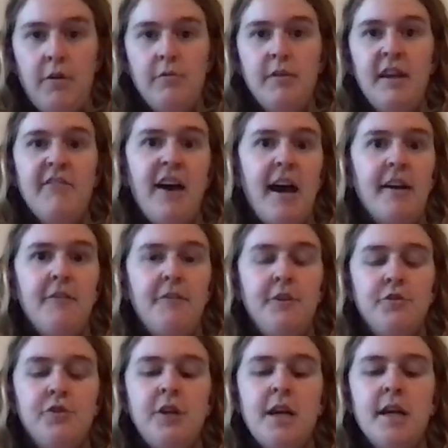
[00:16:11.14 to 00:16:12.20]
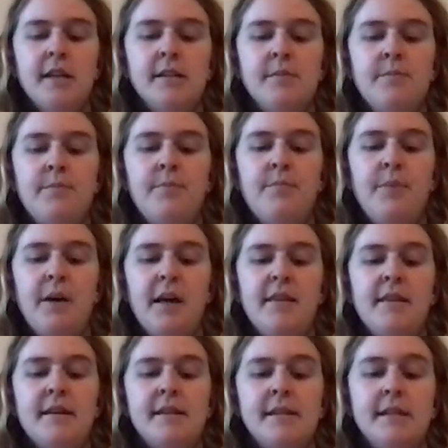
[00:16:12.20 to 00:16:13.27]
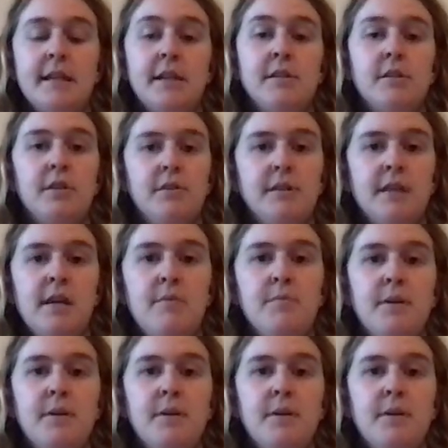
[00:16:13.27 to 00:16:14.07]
they've had a few drinks, but that doesn't excuse it.